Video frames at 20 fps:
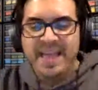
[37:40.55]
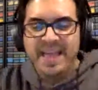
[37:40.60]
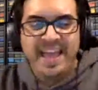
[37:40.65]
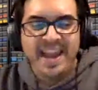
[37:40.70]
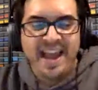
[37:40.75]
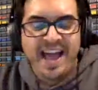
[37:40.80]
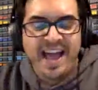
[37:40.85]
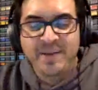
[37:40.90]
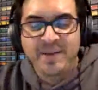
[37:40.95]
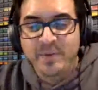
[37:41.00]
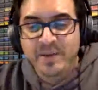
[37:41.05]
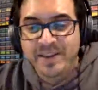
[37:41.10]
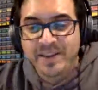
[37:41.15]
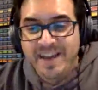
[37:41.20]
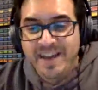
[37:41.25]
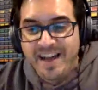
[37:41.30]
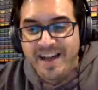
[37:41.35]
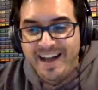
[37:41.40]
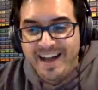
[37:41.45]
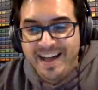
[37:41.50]
And I would
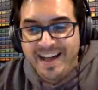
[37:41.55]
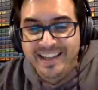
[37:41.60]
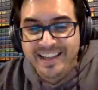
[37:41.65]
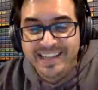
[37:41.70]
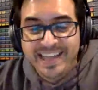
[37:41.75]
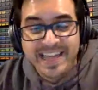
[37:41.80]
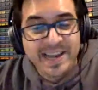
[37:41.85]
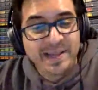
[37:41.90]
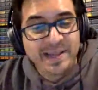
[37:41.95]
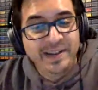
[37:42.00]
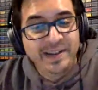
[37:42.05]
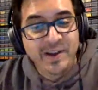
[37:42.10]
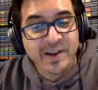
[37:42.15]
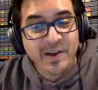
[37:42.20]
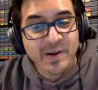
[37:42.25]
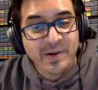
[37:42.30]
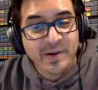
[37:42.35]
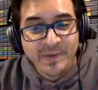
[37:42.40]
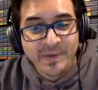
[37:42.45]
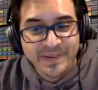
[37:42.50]
not let it
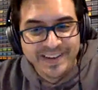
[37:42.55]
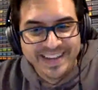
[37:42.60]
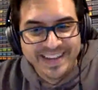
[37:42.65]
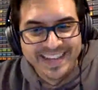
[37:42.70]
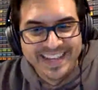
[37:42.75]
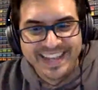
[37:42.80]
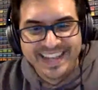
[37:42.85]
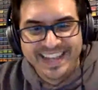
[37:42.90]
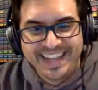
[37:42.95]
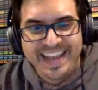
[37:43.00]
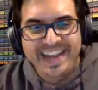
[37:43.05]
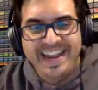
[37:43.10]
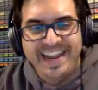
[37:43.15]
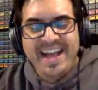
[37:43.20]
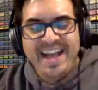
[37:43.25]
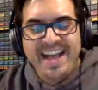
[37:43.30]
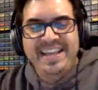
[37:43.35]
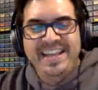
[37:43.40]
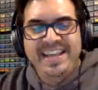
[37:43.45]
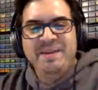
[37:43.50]
go. Like
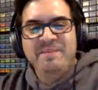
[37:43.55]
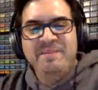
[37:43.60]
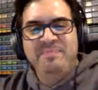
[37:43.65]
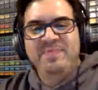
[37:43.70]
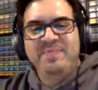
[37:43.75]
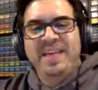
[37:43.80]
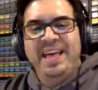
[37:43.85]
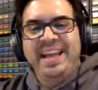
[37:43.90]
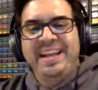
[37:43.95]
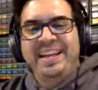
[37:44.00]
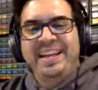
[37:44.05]
I kept